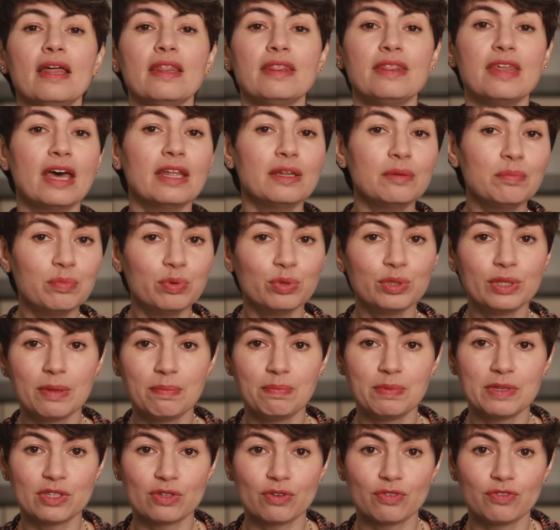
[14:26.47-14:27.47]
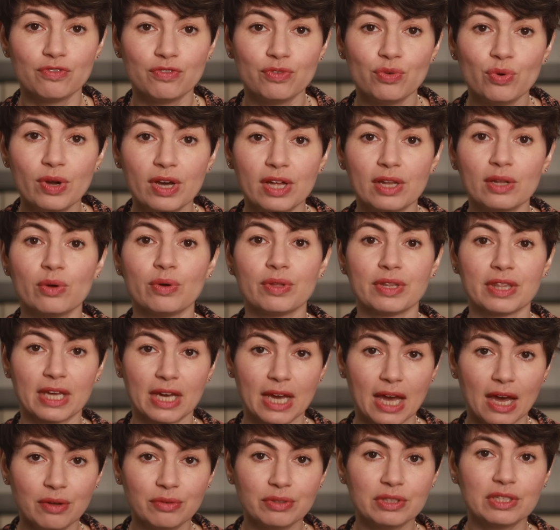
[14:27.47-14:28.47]
Then put a piece of foil on the
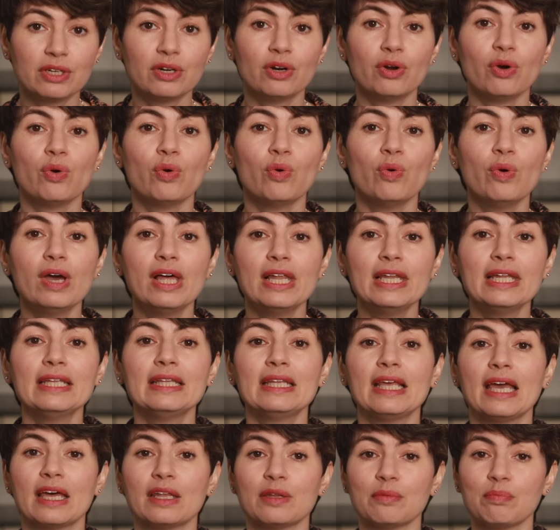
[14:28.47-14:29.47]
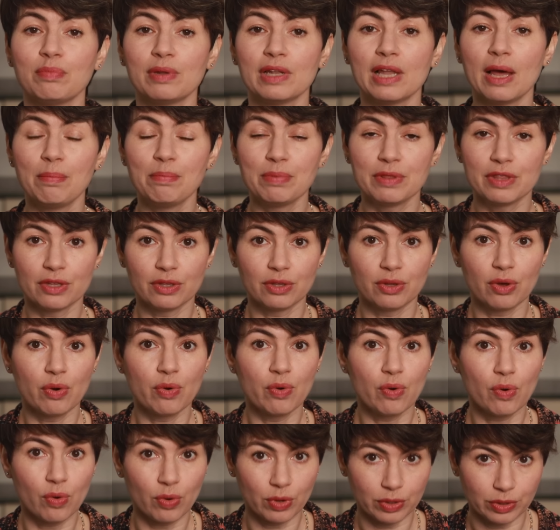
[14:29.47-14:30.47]
counter, oil it, and plop the
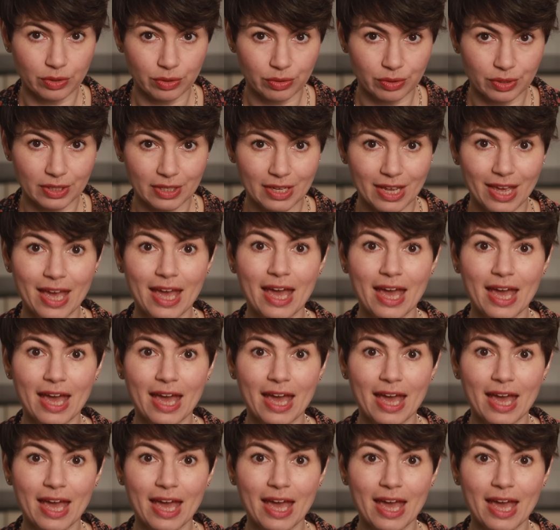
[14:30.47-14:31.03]
dough onto it.